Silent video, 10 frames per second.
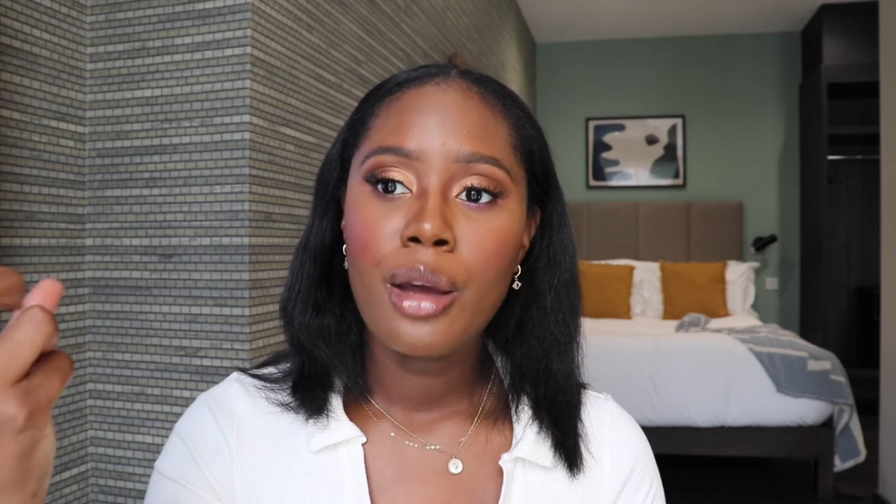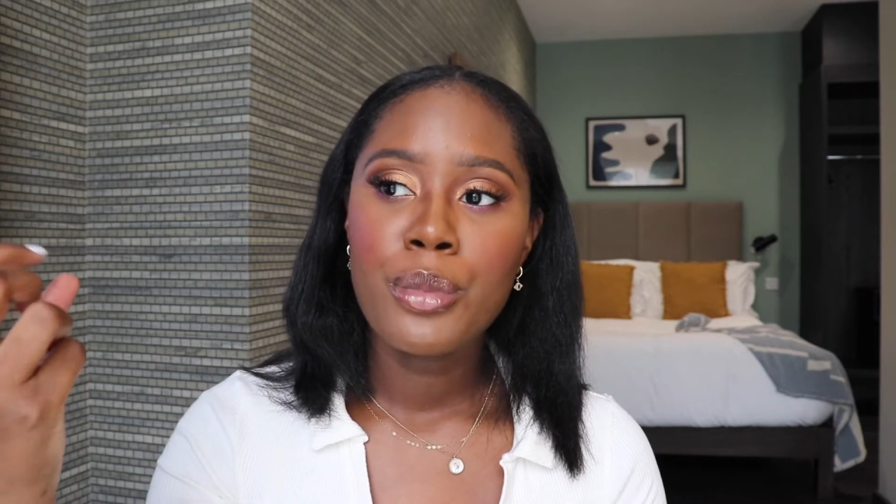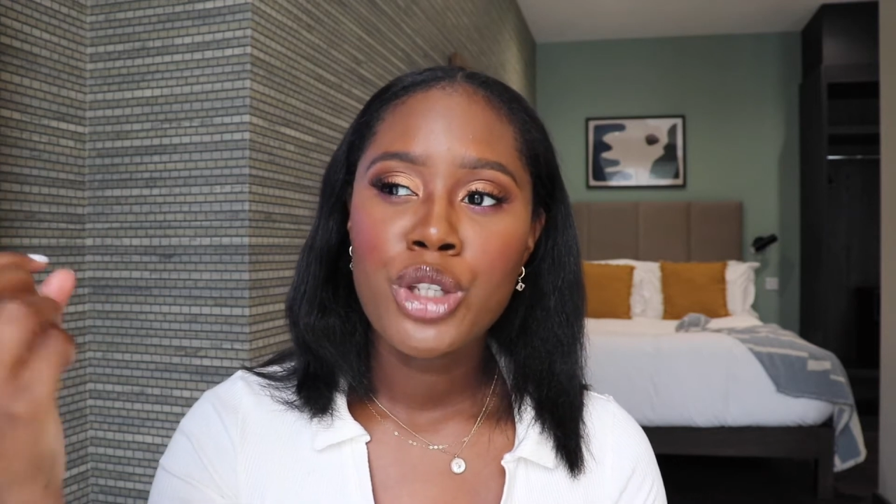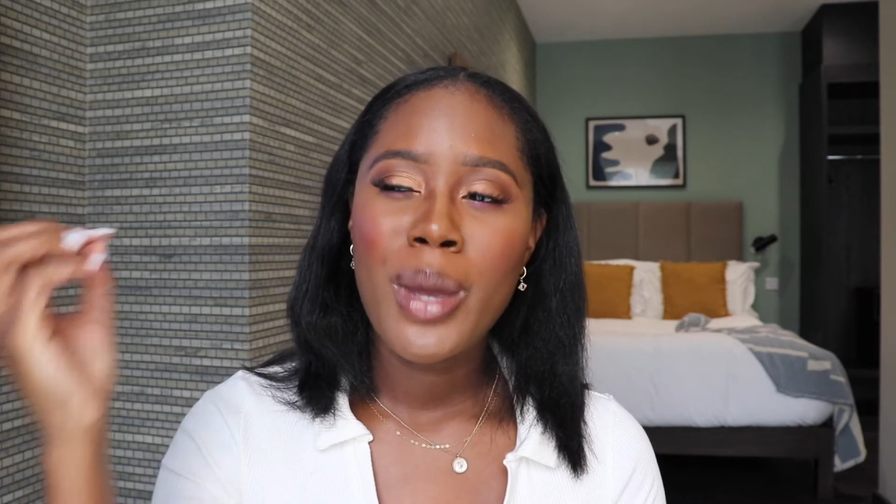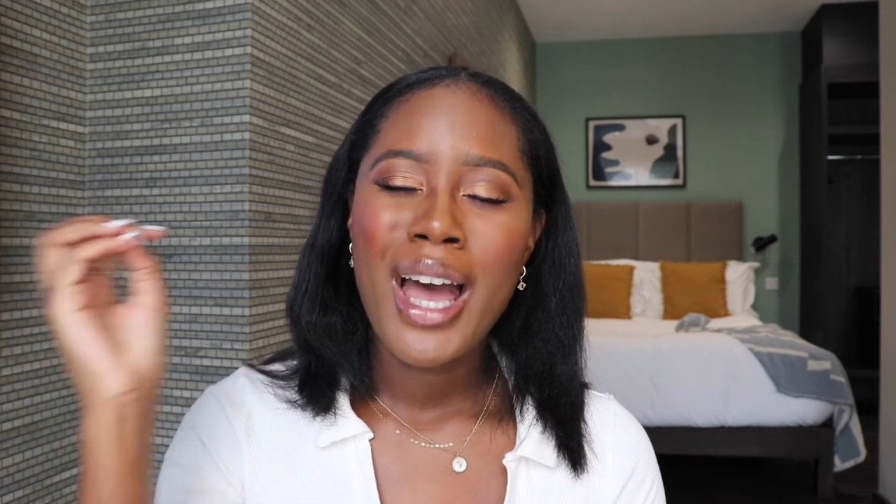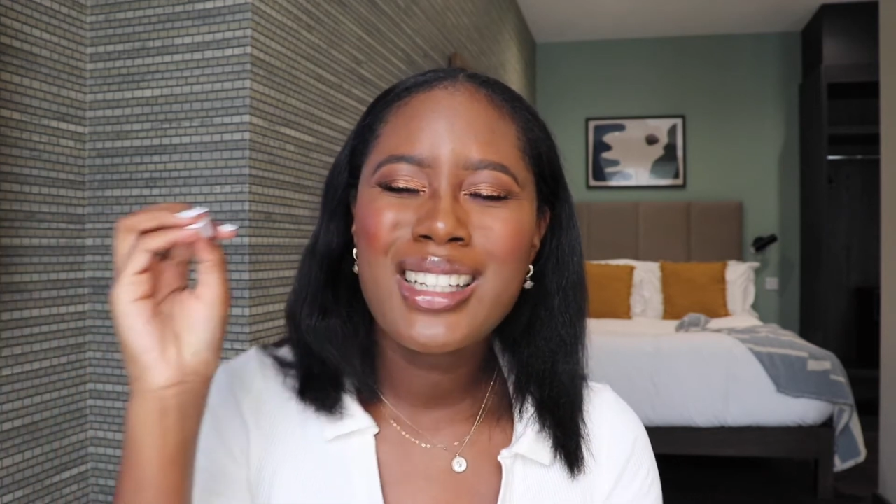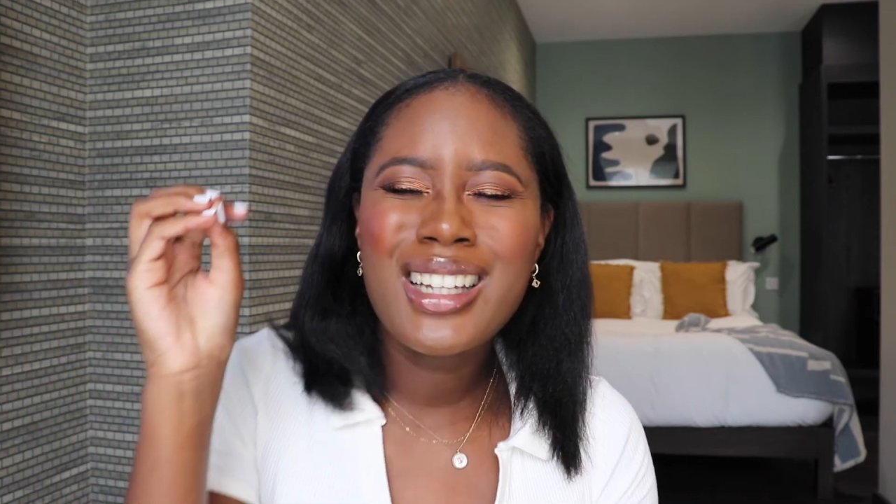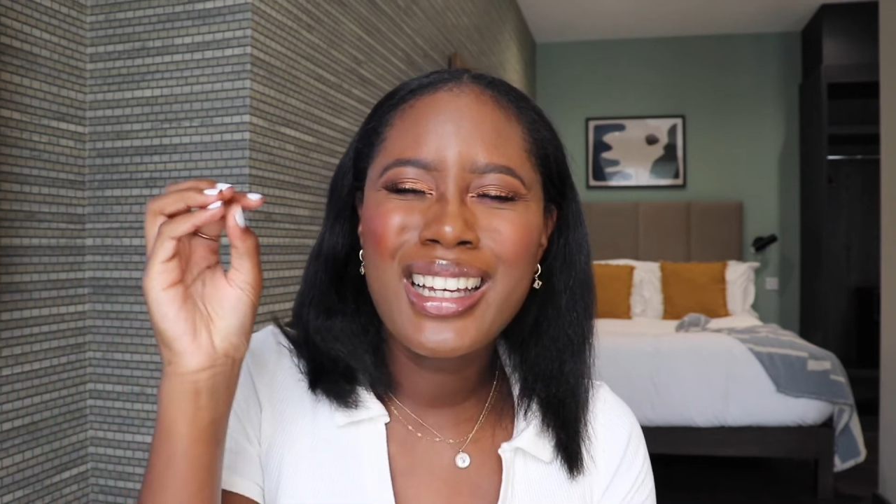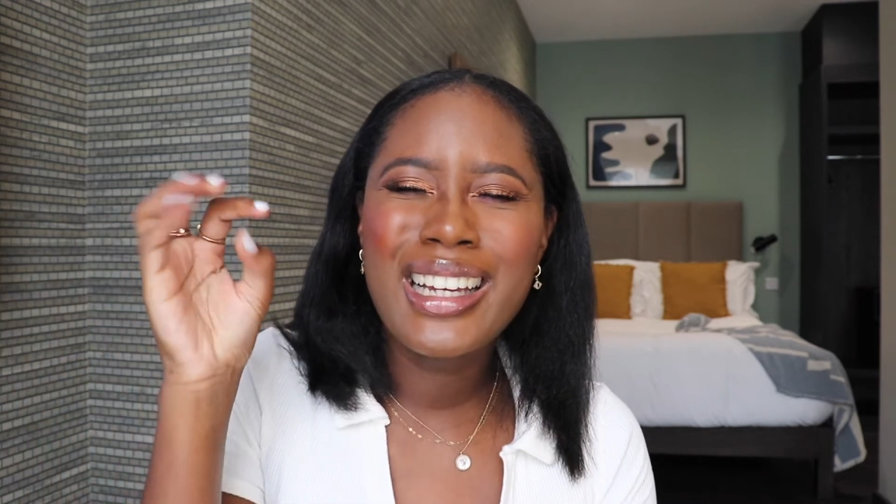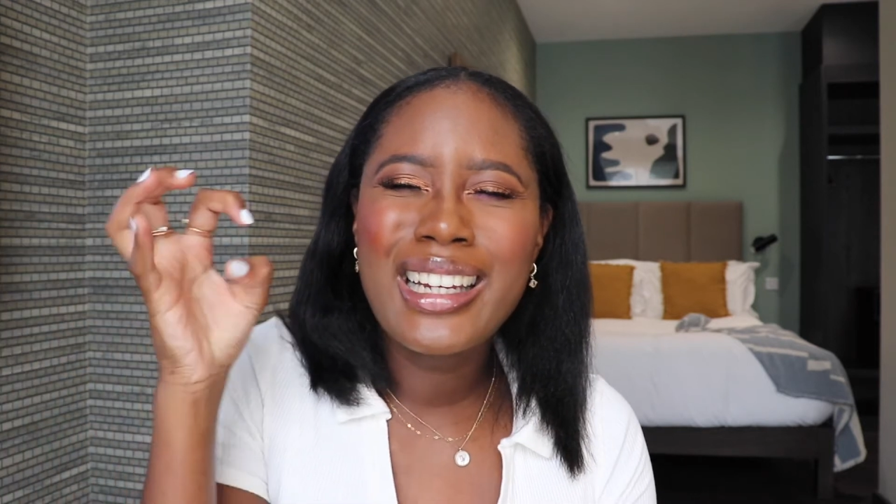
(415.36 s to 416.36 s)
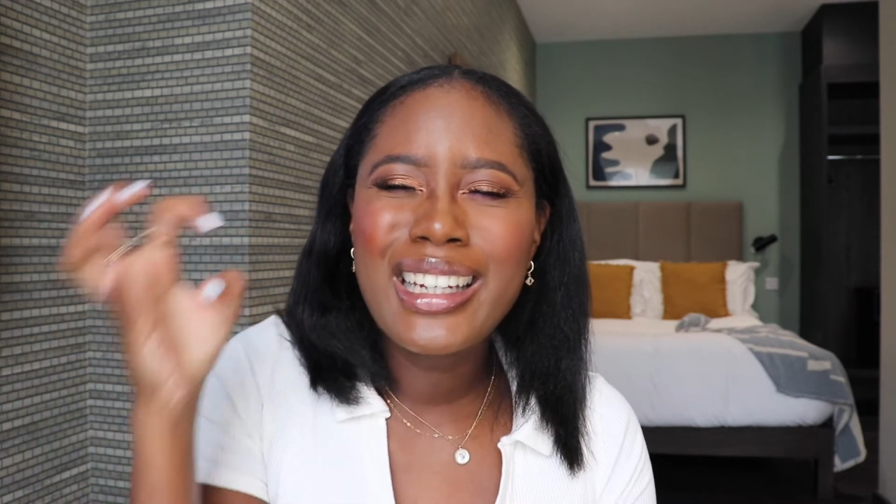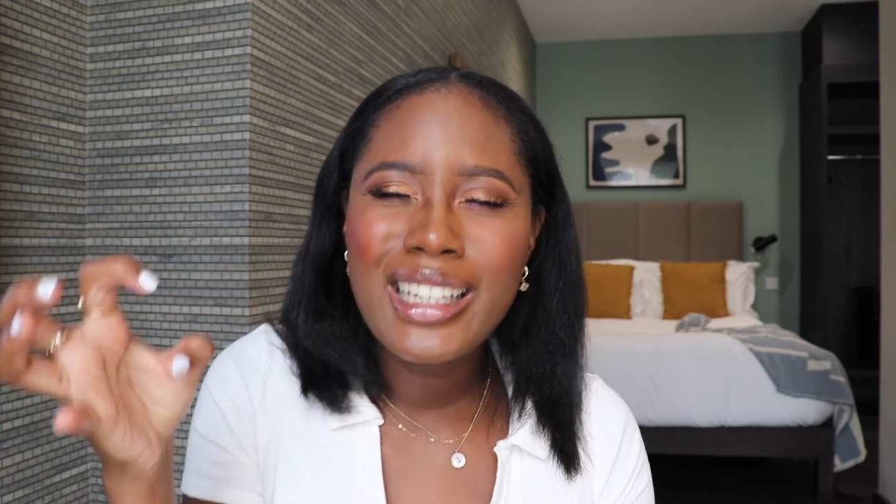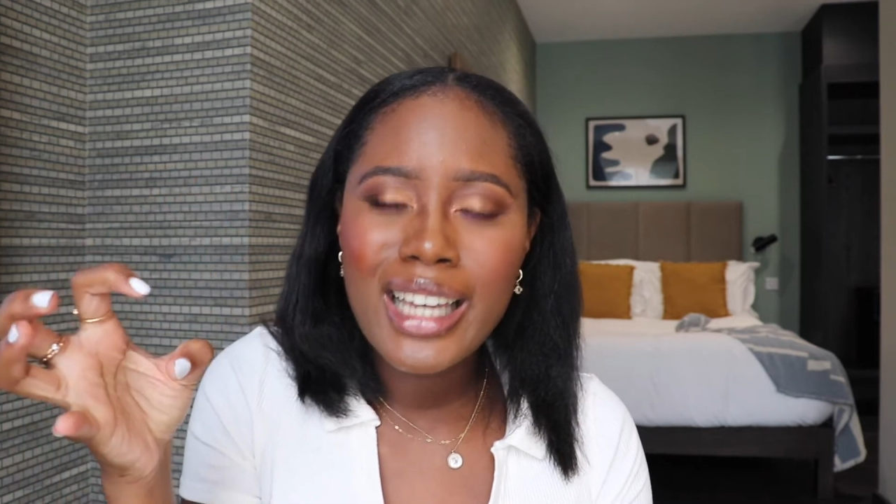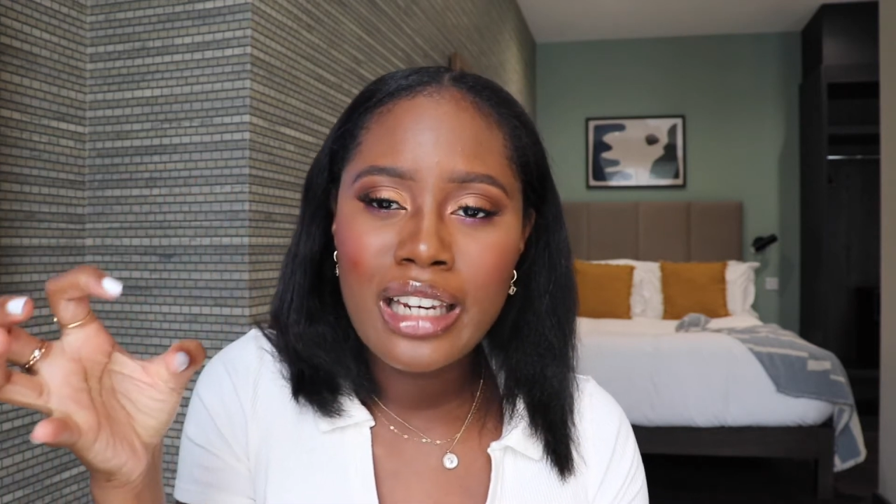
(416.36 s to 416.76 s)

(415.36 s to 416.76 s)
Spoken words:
so it has like a clean